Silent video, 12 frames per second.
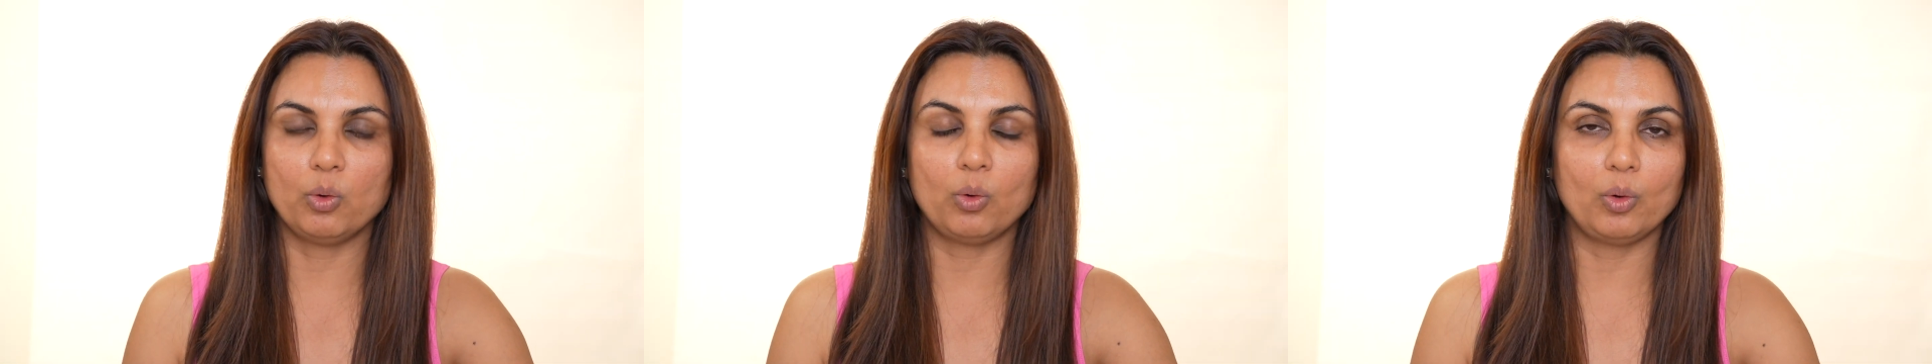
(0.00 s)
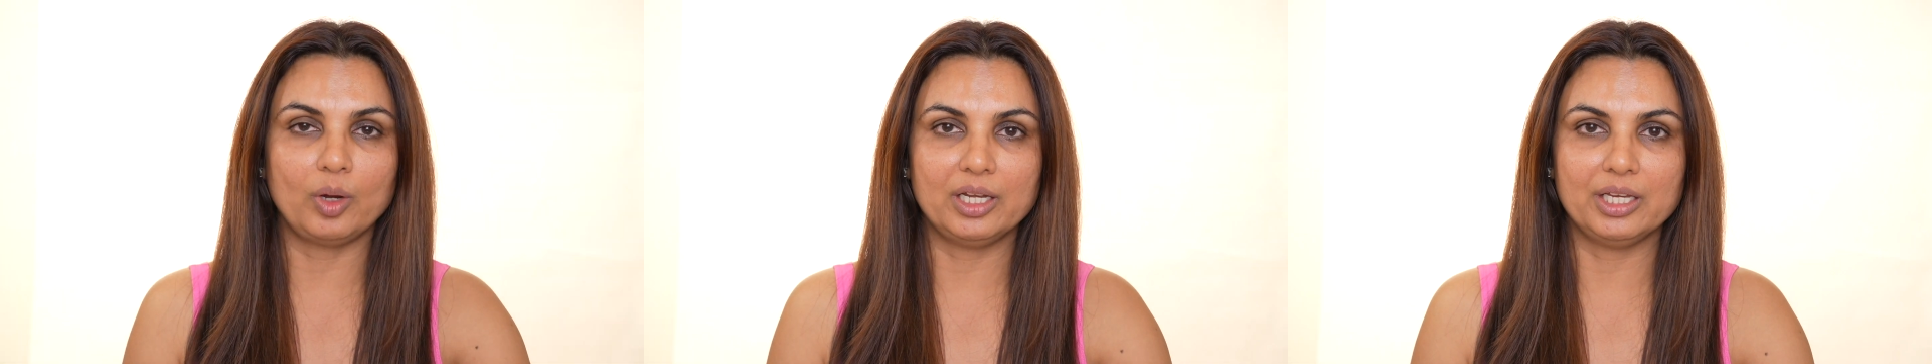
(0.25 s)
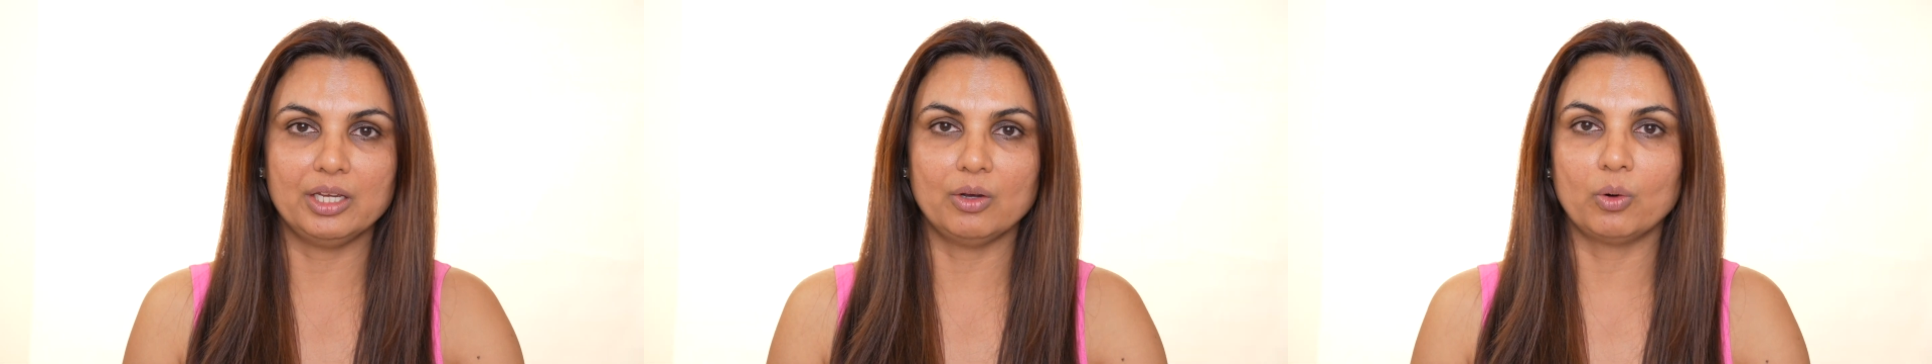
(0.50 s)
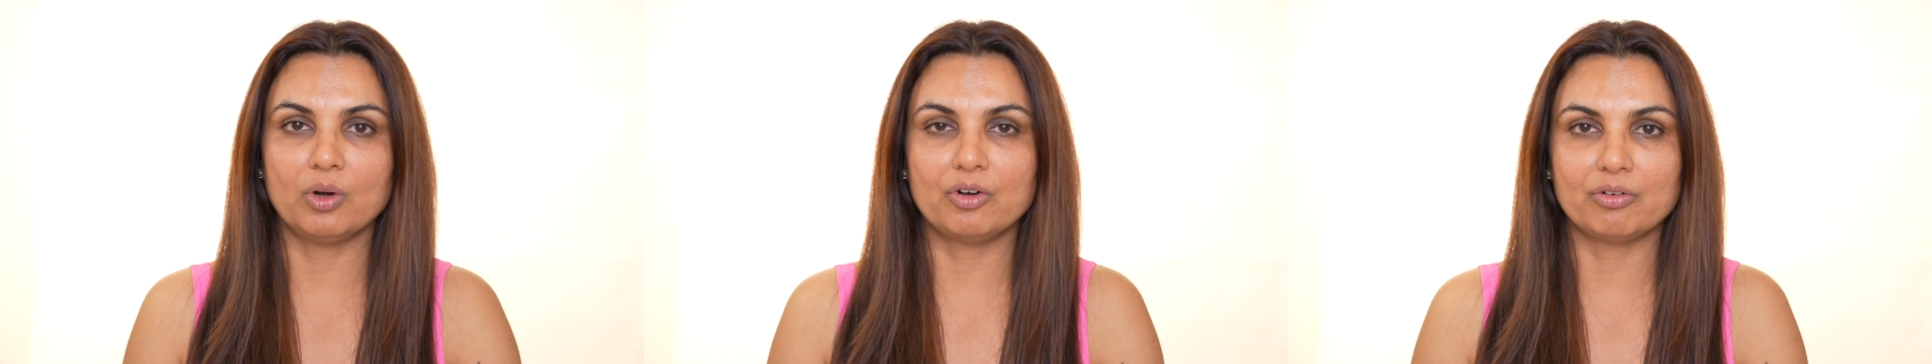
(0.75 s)
oily
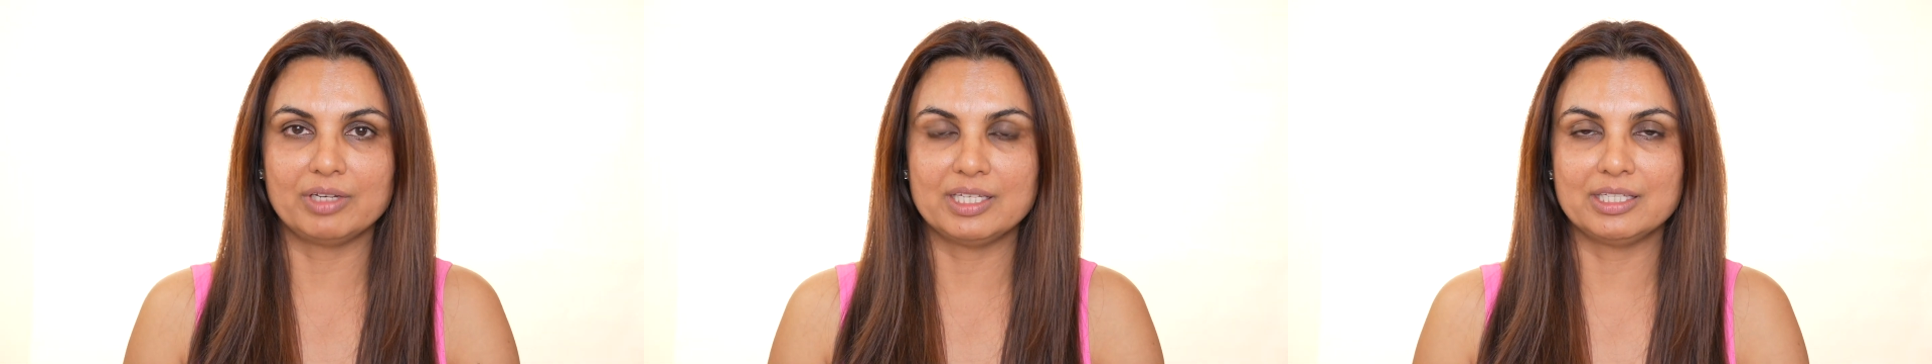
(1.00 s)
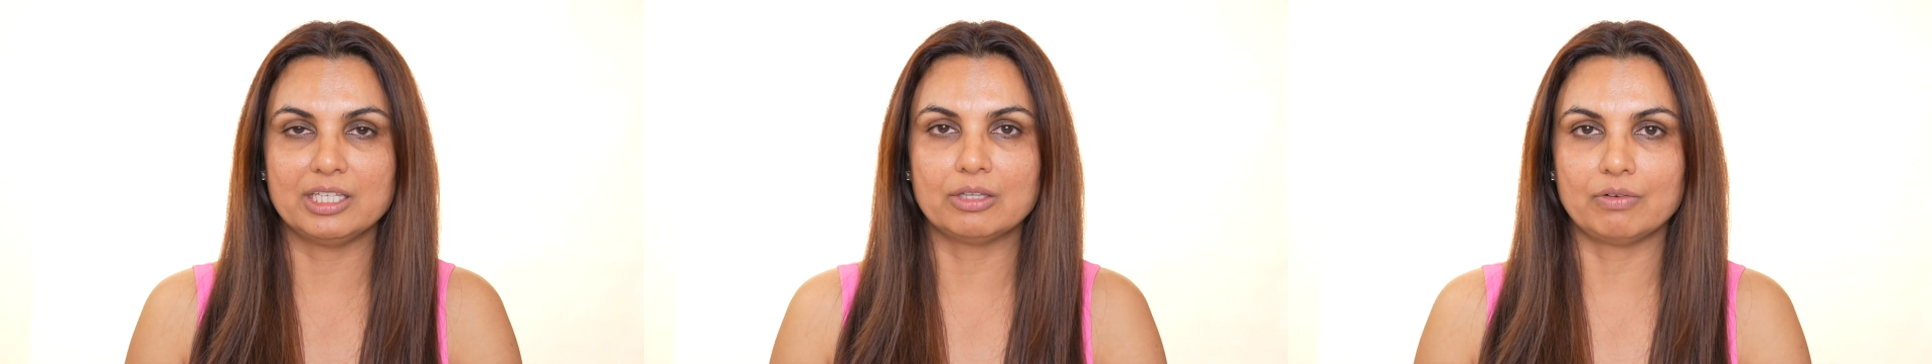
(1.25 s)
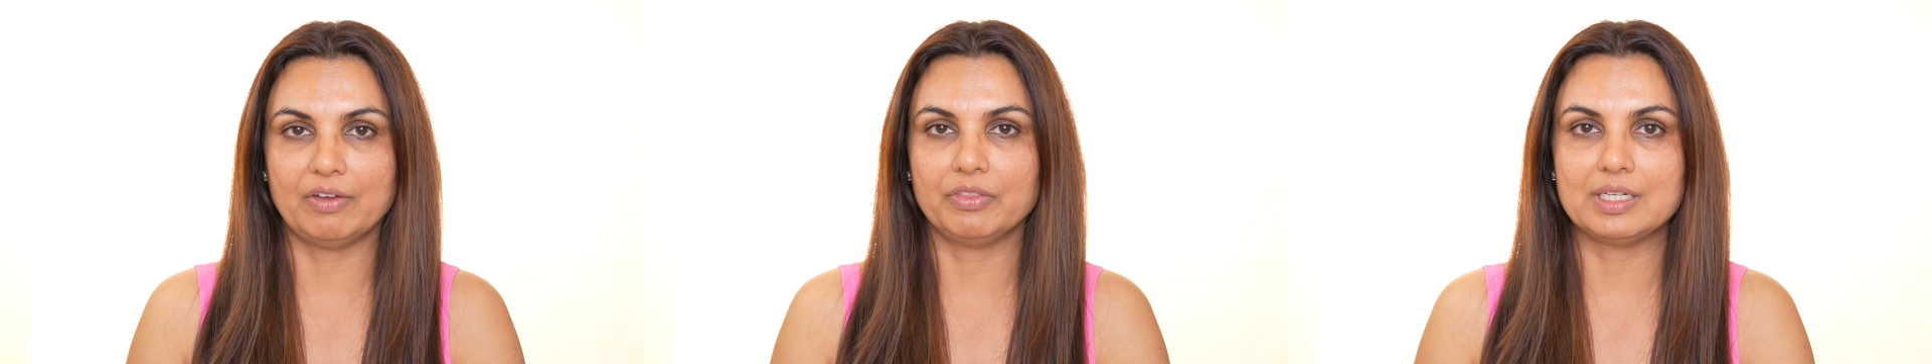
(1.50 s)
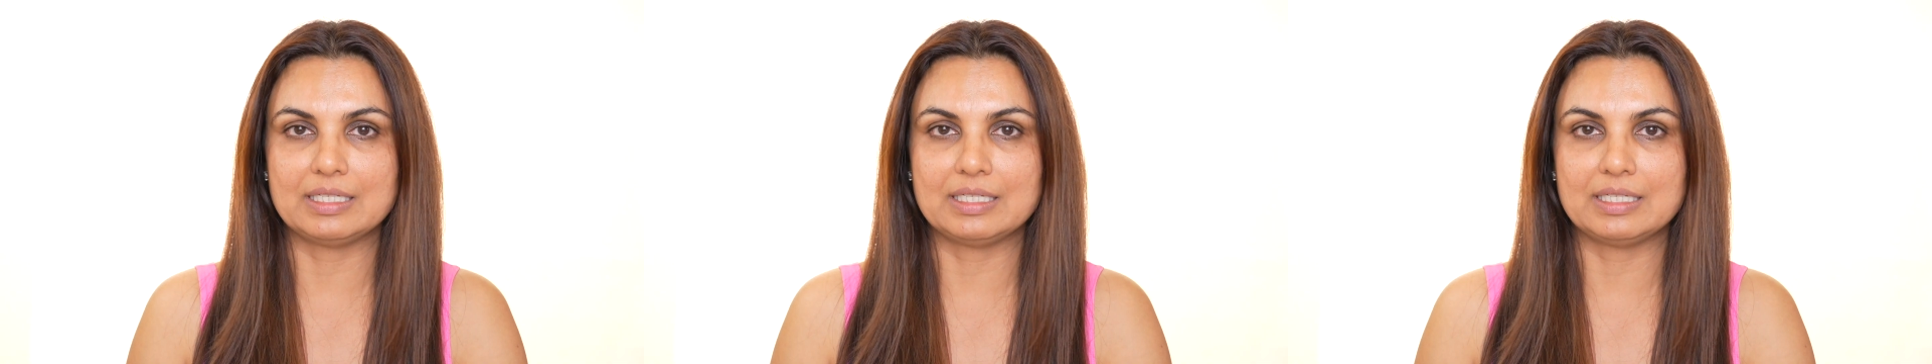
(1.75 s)
or greasy throughout the